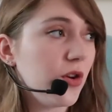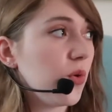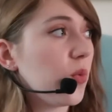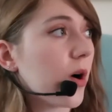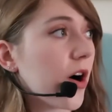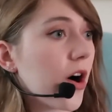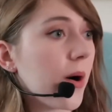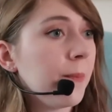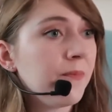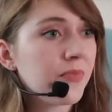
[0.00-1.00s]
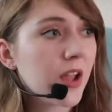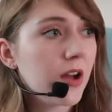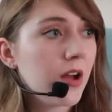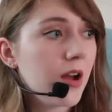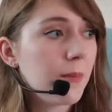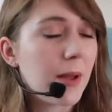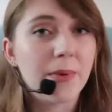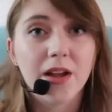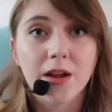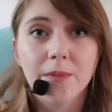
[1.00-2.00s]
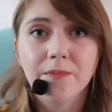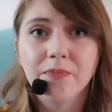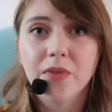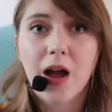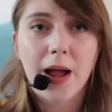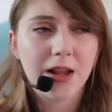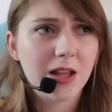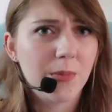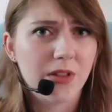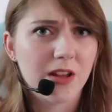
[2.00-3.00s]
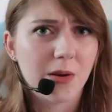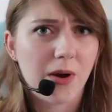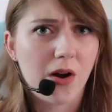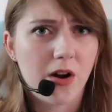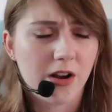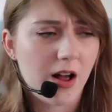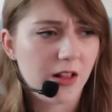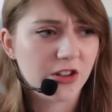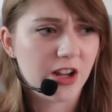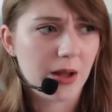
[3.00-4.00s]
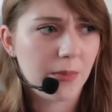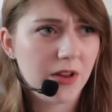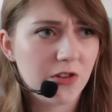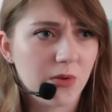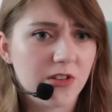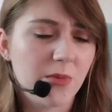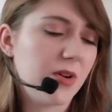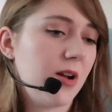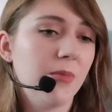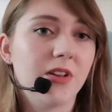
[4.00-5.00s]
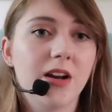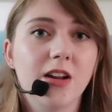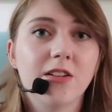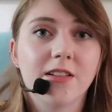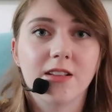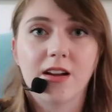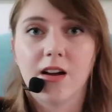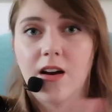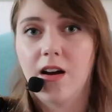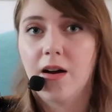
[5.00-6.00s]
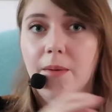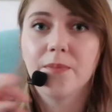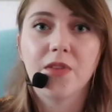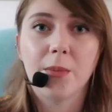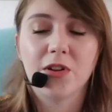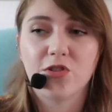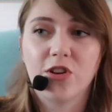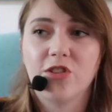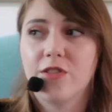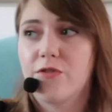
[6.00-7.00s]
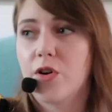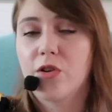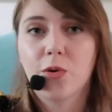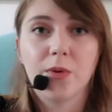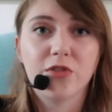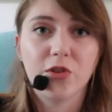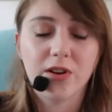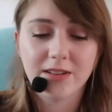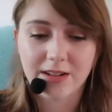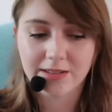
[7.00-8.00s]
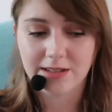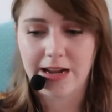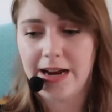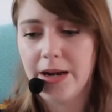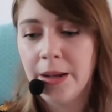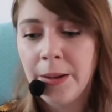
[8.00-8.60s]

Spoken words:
you were maybe, I keep thinking about on a college campus when someone comes in and does like a demonstration for a group of students outside.